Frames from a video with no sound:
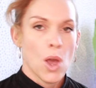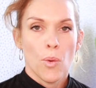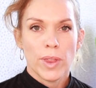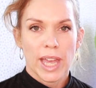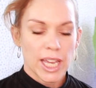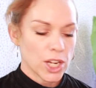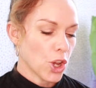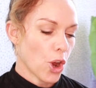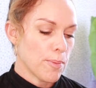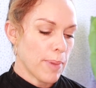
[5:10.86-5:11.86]
We're then gonna
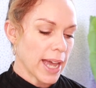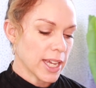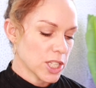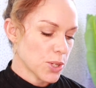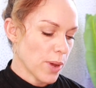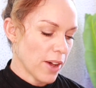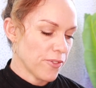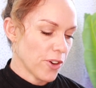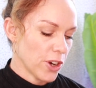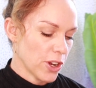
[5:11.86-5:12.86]
go back into our
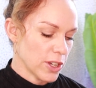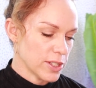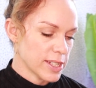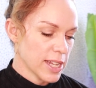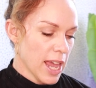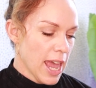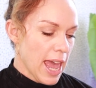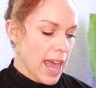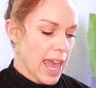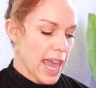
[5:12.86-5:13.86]
photos
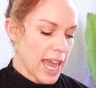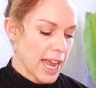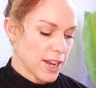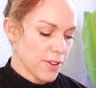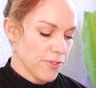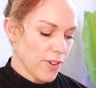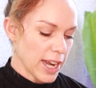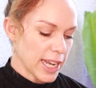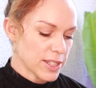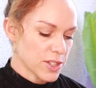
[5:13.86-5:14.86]
and
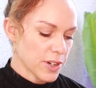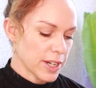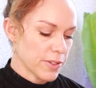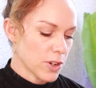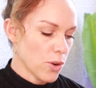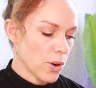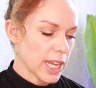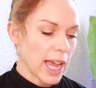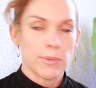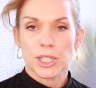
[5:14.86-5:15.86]
find our screen
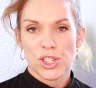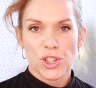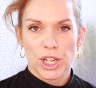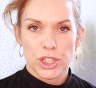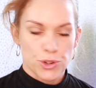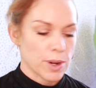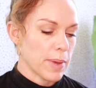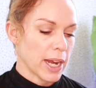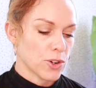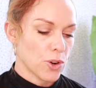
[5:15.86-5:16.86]
recording, and we're just gonna trim
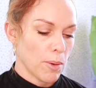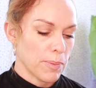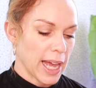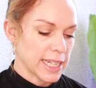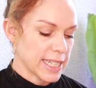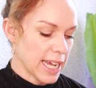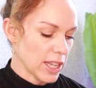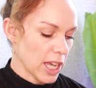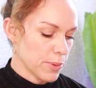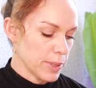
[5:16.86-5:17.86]
and crop that
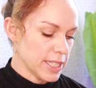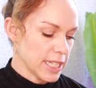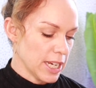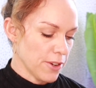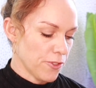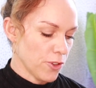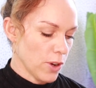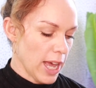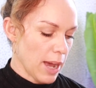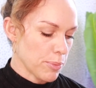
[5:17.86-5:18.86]
down like we did for our